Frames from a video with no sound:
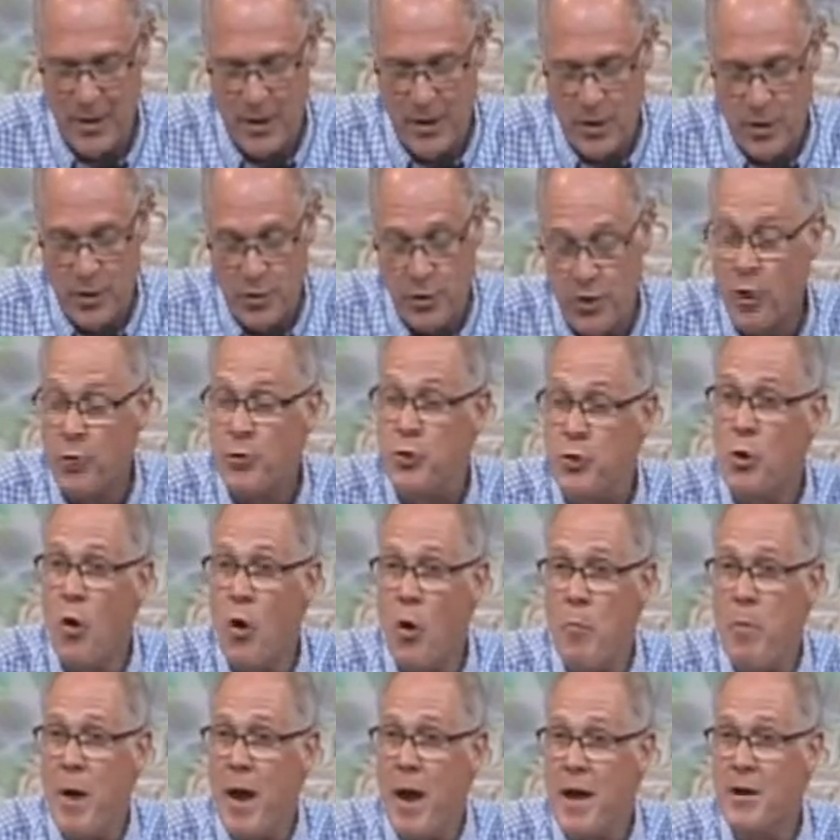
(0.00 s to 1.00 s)
So to
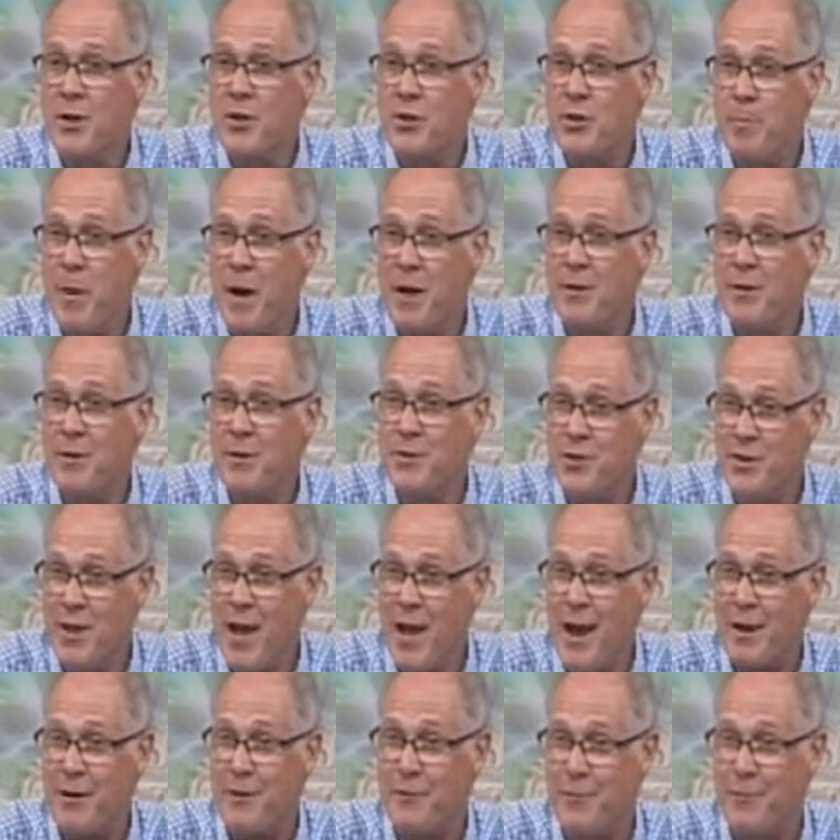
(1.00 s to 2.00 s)
obey is better than
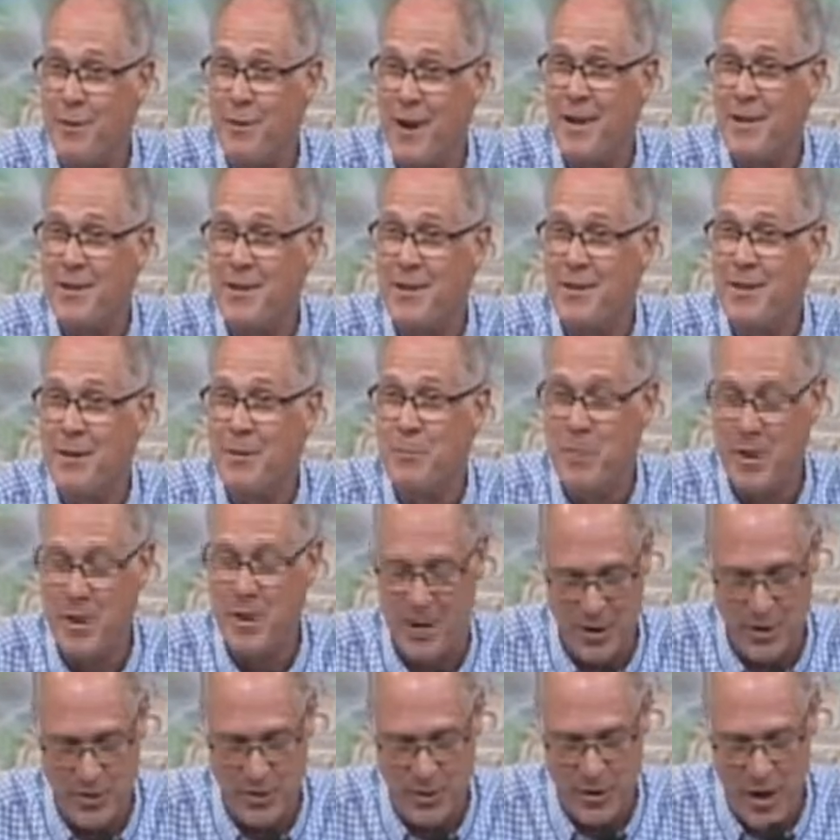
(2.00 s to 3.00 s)
sacrifice,
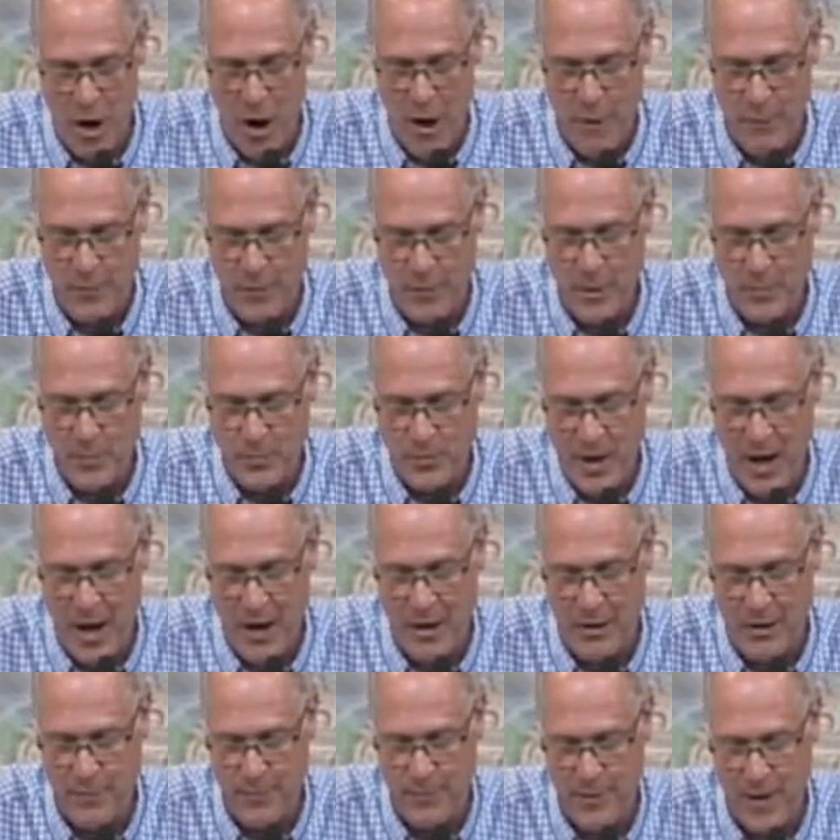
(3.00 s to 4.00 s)
because they offered up
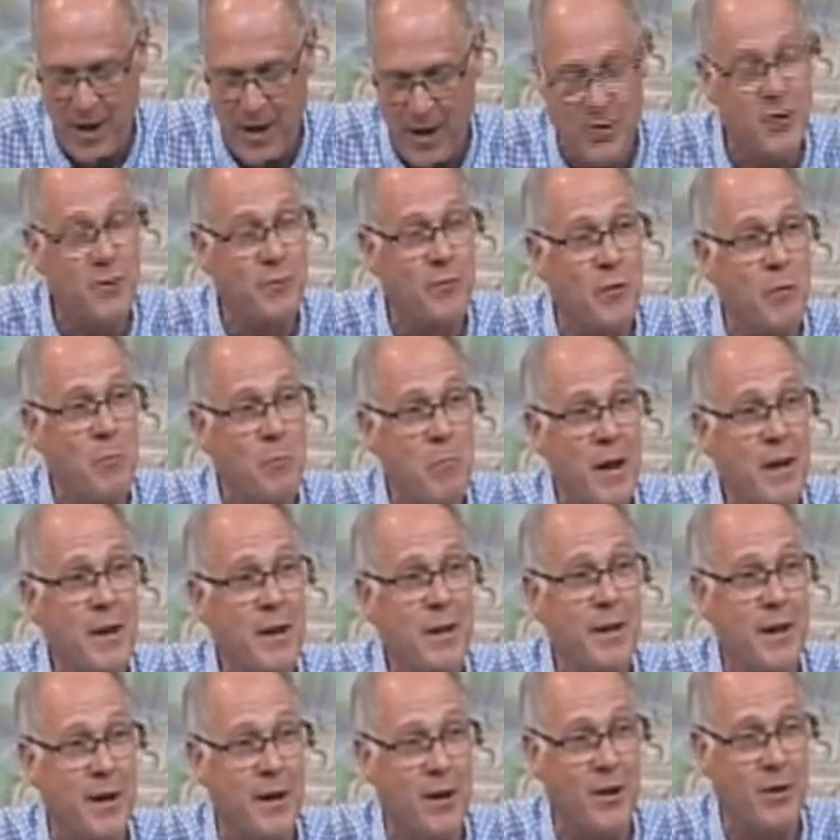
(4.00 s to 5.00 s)
sacrifices for many
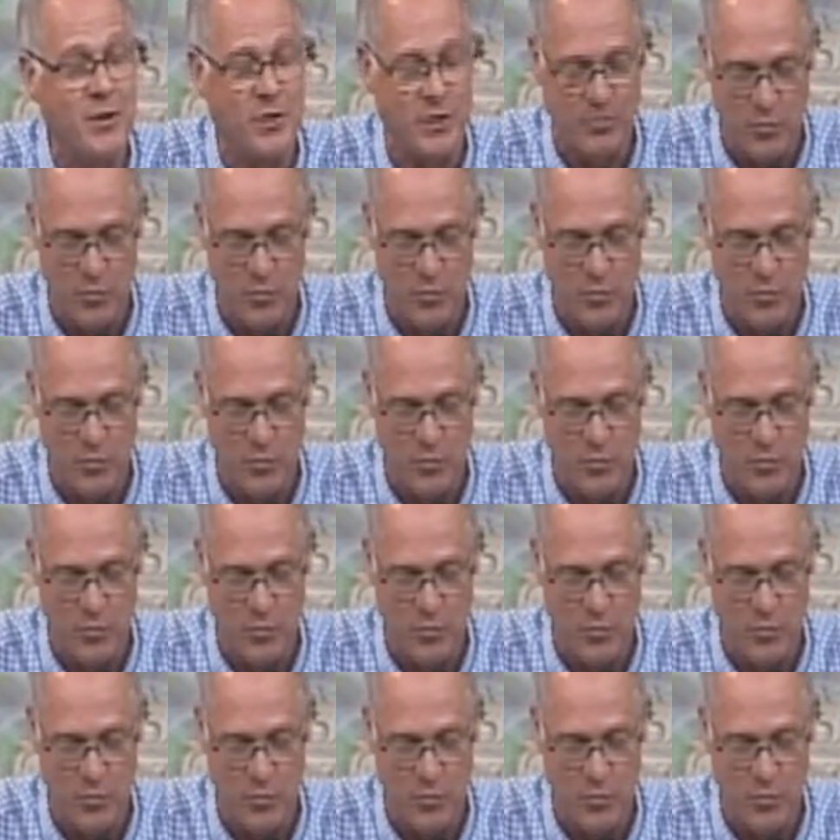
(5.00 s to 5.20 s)
years.